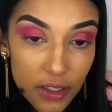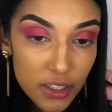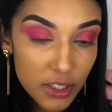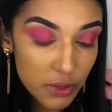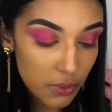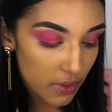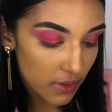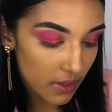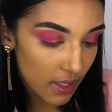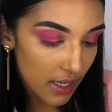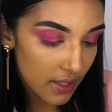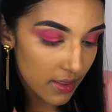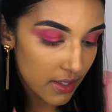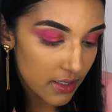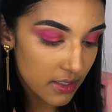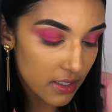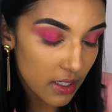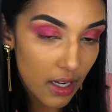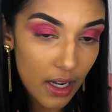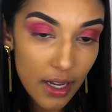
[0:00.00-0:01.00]
I just want like the
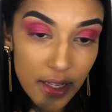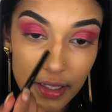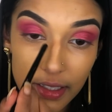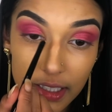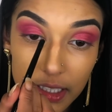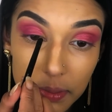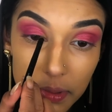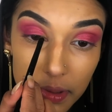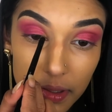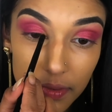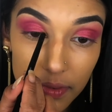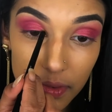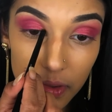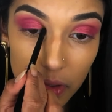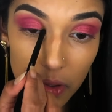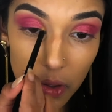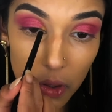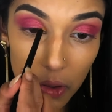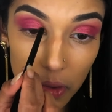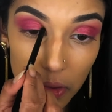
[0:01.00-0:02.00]
tiniest bit of
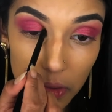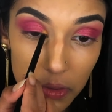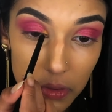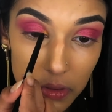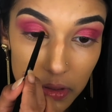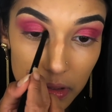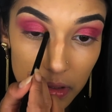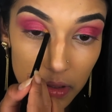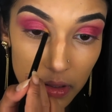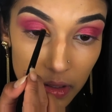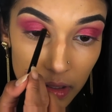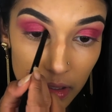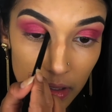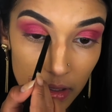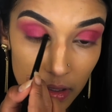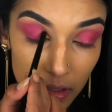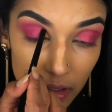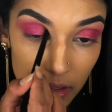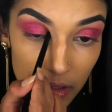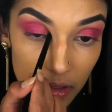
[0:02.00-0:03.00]
gold
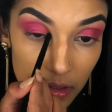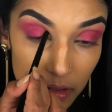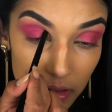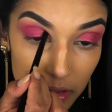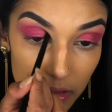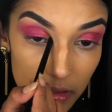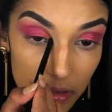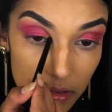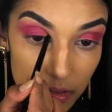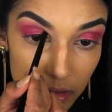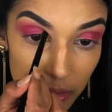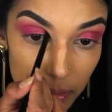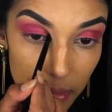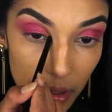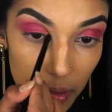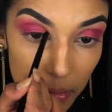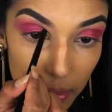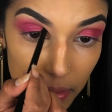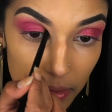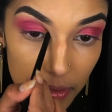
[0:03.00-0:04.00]
to
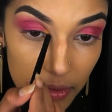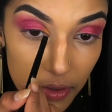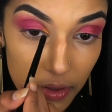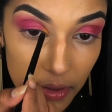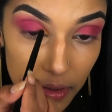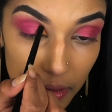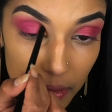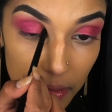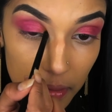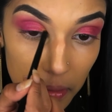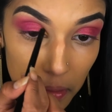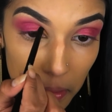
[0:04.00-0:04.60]
pop through.